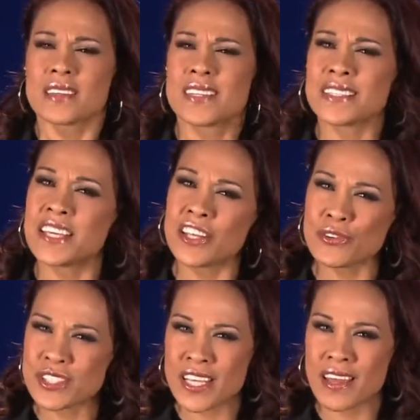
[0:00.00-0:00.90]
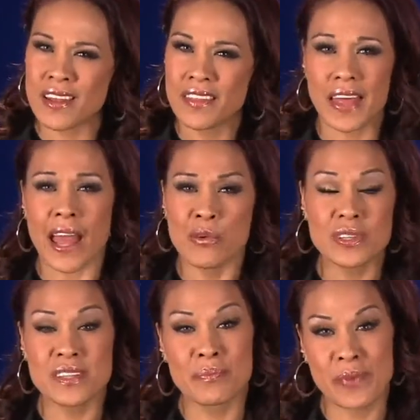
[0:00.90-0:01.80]
Santino said that I
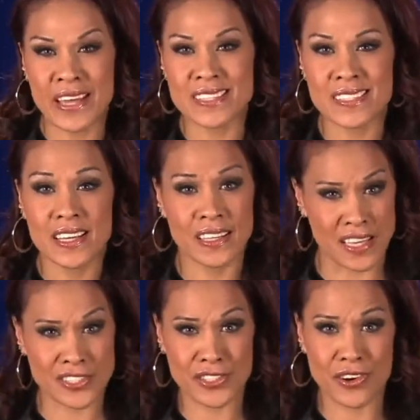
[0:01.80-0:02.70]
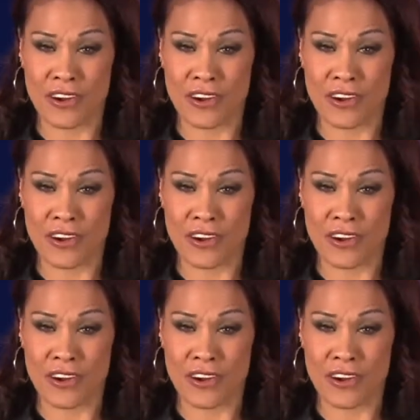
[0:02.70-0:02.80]
was the best kisser